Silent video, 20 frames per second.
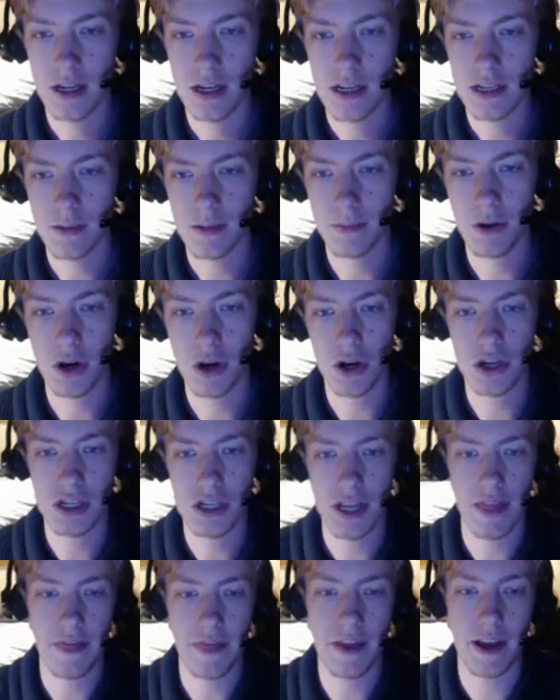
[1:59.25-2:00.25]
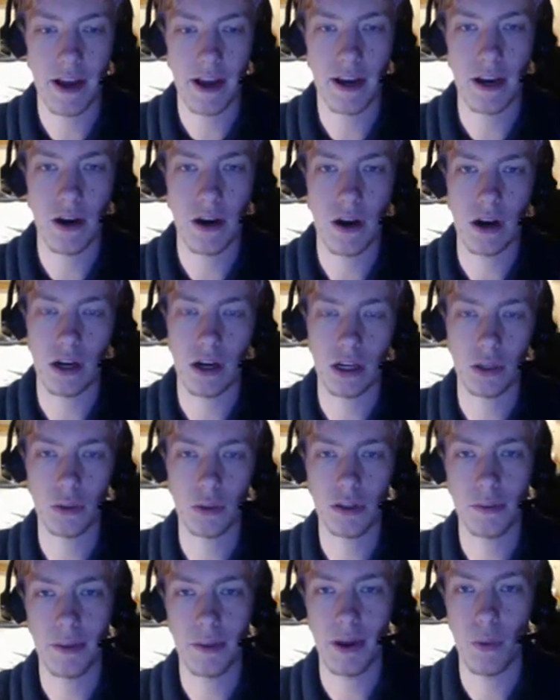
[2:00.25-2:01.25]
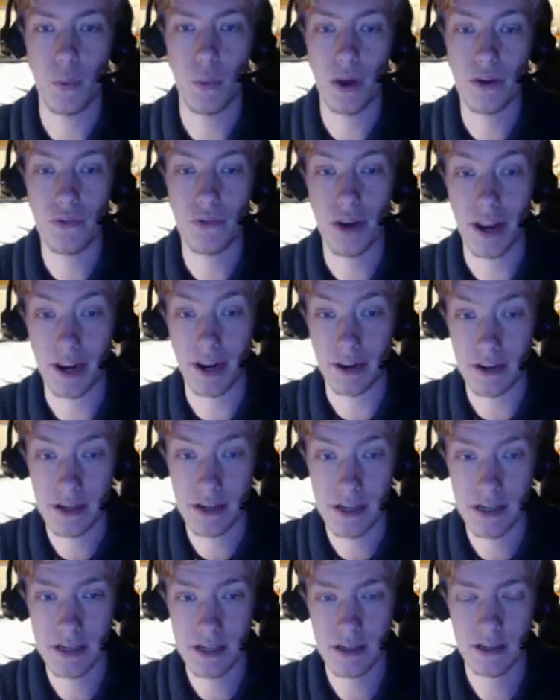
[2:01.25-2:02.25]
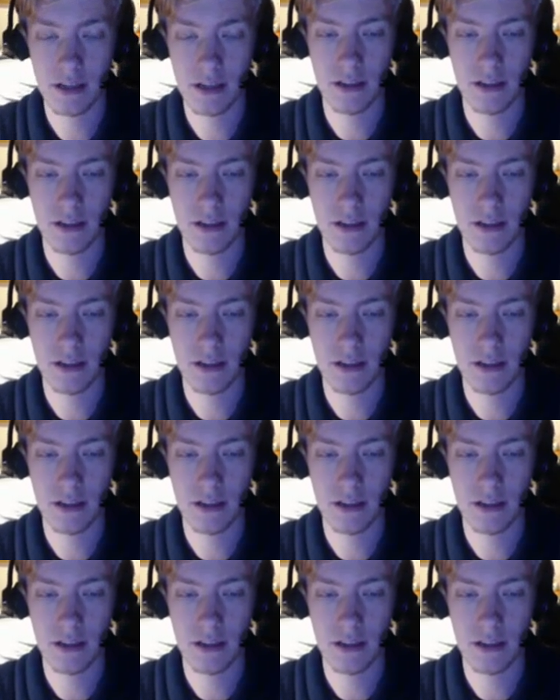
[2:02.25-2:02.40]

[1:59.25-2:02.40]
Some cards that are going to be in Wing Raiders,